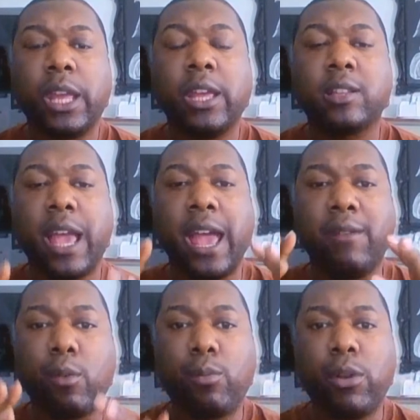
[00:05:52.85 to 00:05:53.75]
is
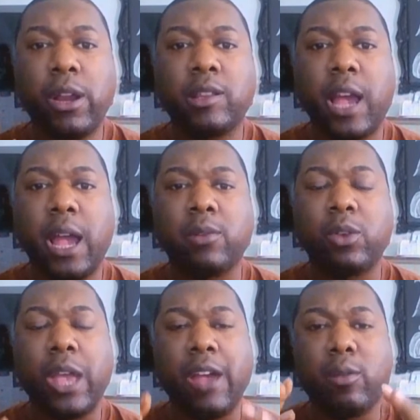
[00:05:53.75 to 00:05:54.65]
have prayer time. So
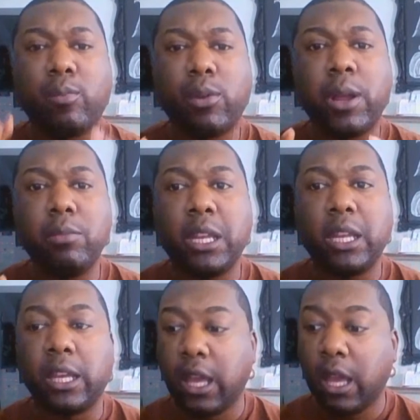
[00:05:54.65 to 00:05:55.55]
you can have a prayer
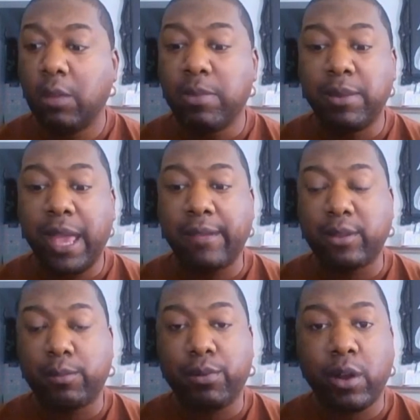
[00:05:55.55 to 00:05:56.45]
meeting, maybe have
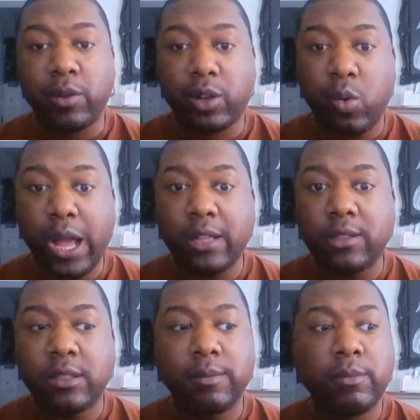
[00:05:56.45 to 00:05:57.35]
some prayer
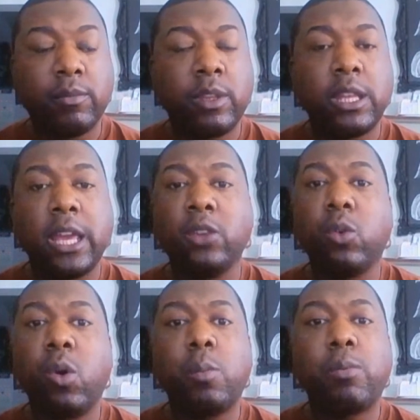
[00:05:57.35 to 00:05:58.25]
requests, and you
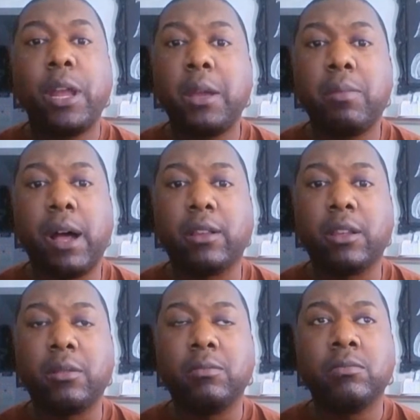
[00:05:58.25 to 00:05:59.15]
all pray about
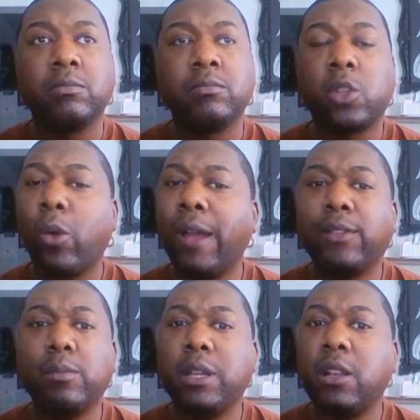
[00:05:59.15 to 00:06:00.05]
them. Don't
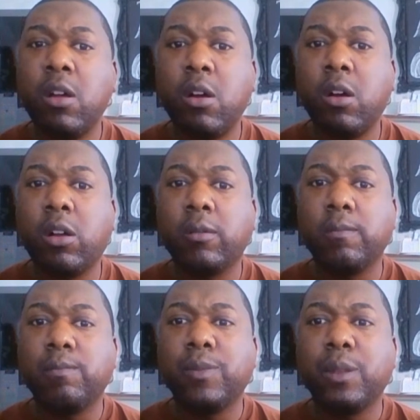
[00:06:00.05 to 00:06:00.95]
have to be long,
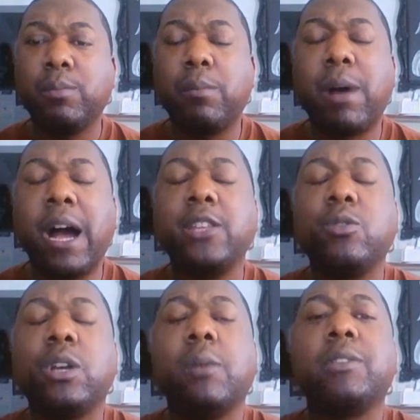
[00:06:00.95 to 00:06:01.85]
but by
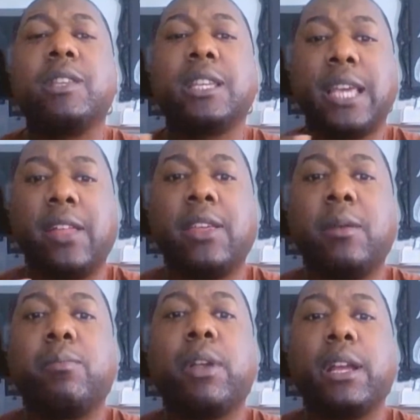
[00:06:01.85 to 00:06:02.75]
you coming together
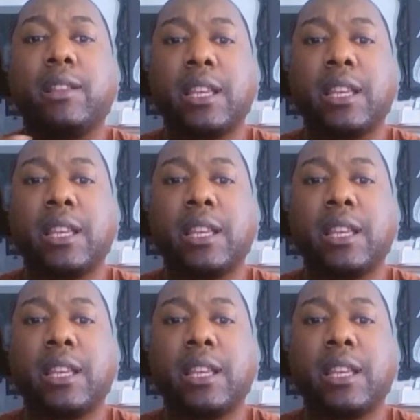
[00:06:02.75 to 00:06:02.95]
and praying